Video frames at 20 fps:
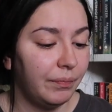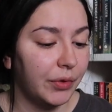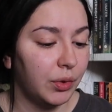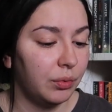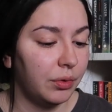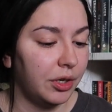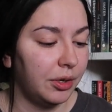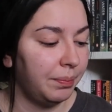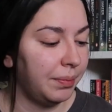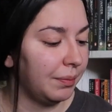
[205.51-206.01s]

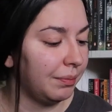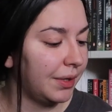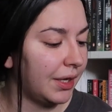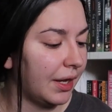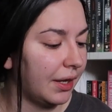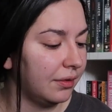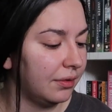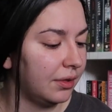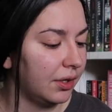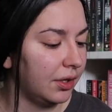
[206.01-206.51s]
will help him
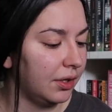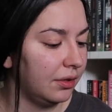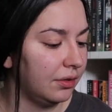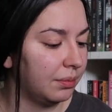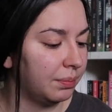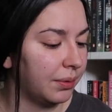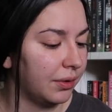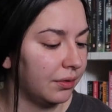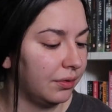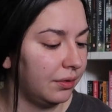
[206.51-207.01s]
cast out his
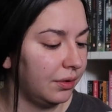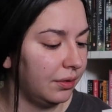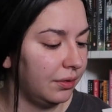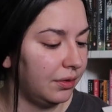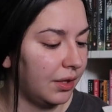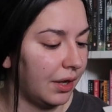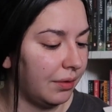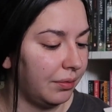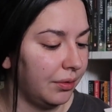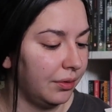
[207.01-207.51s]
personal
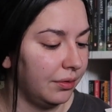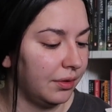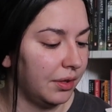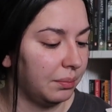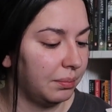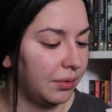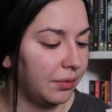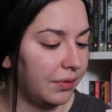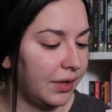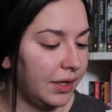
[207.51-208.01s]
devils
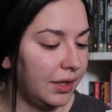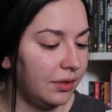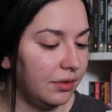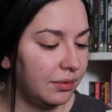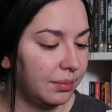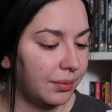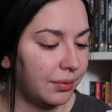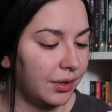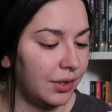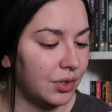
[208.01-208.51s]
and provide
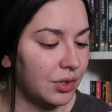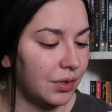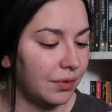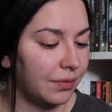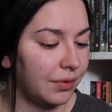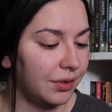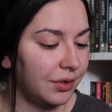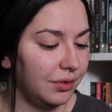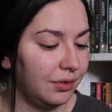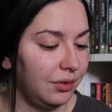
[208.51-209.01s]
inspiration
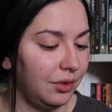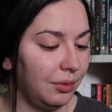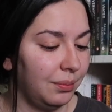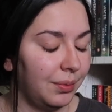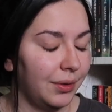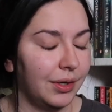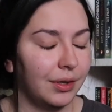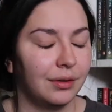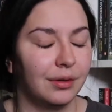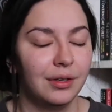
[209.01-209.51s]
for his new
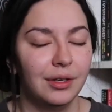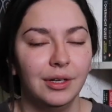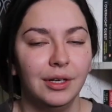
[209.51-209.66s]
book.